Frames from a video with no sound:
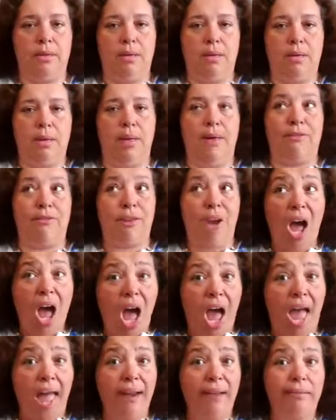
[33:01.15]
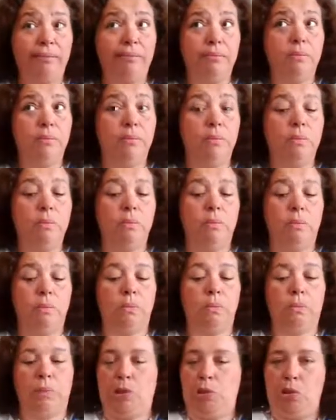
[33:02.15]
If not,
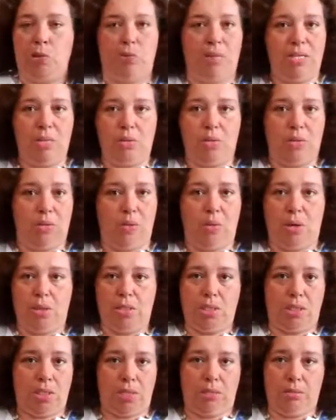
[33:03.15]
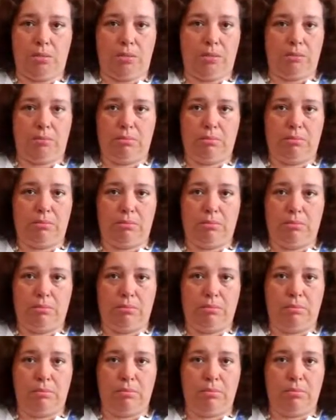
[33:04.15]
don't mess with your questions.
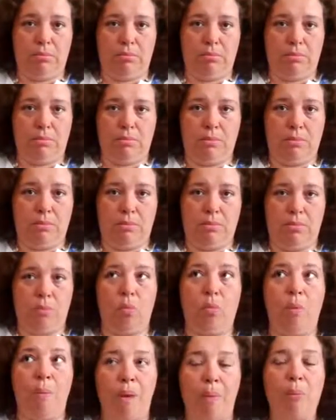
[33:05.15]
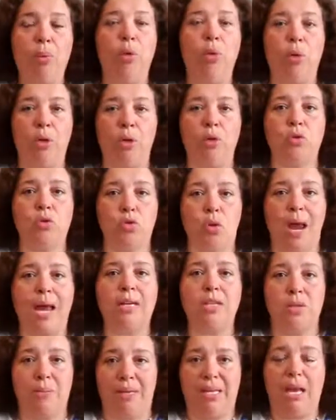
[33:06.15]
Remember who you're trying
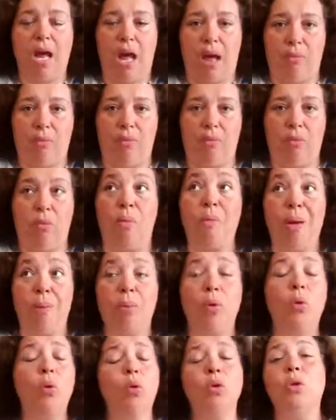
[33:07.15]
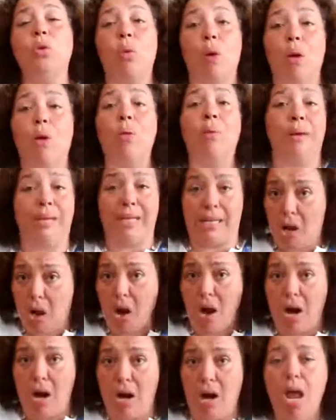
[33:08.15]
to become. Remember who you already
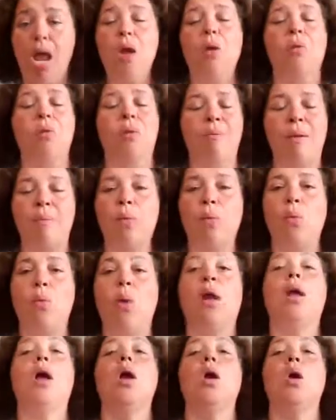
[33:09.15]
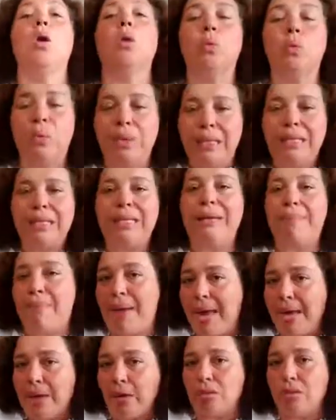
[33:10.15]
are. Remember what really
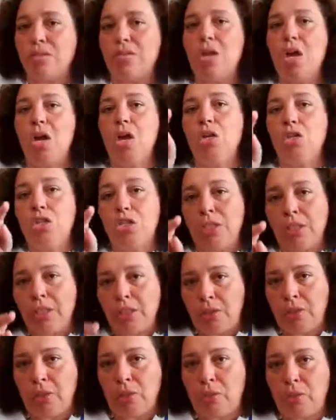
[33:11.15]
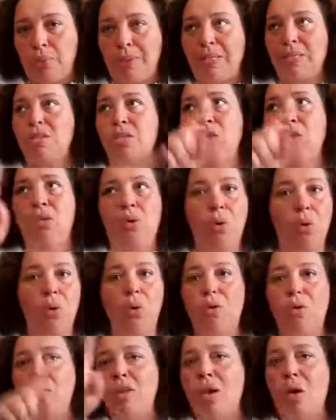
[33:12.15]
matters to you, because
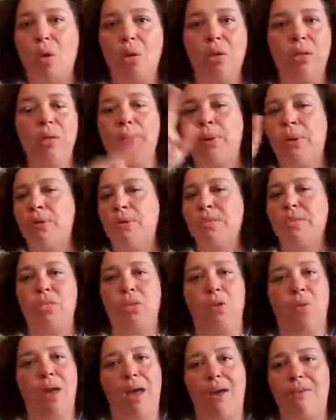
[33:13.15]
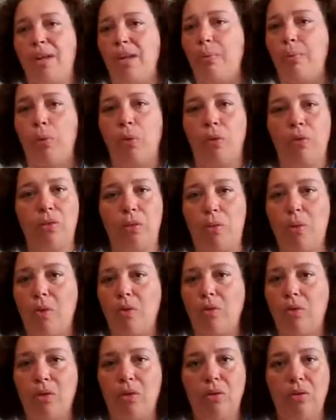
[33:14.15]
you're the only person you have any purview
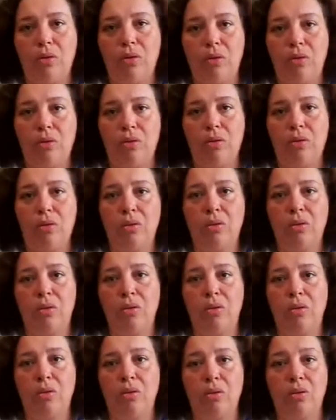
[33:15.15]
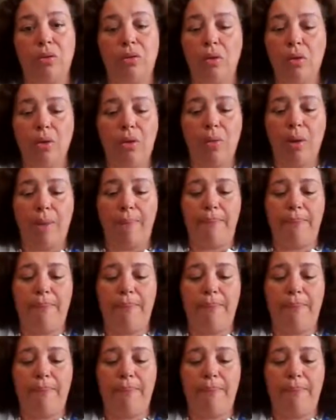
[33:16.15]
over. You're the only one.